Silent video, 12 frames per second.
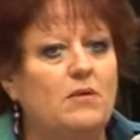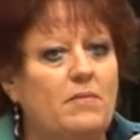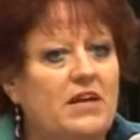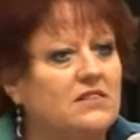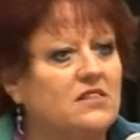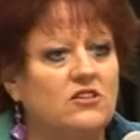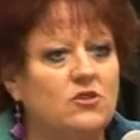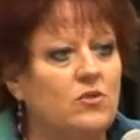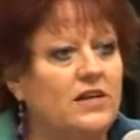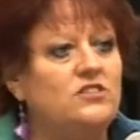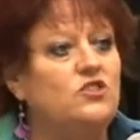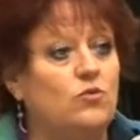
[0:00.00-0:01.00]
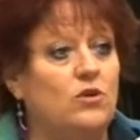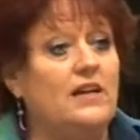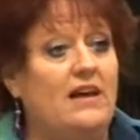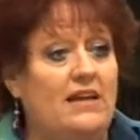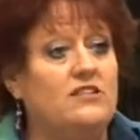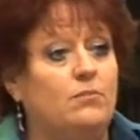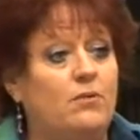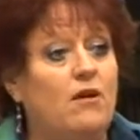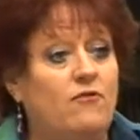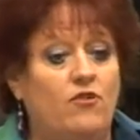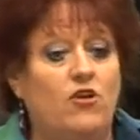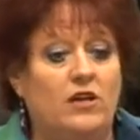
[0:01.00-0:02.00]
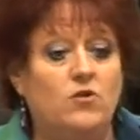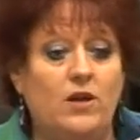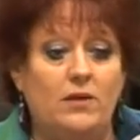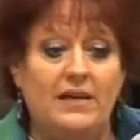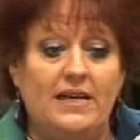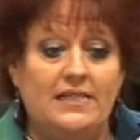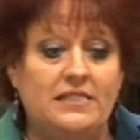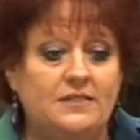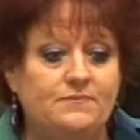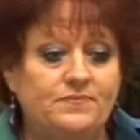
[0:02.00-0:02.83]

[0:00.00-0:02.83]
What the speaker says: because otherwise you will end up falling way behind.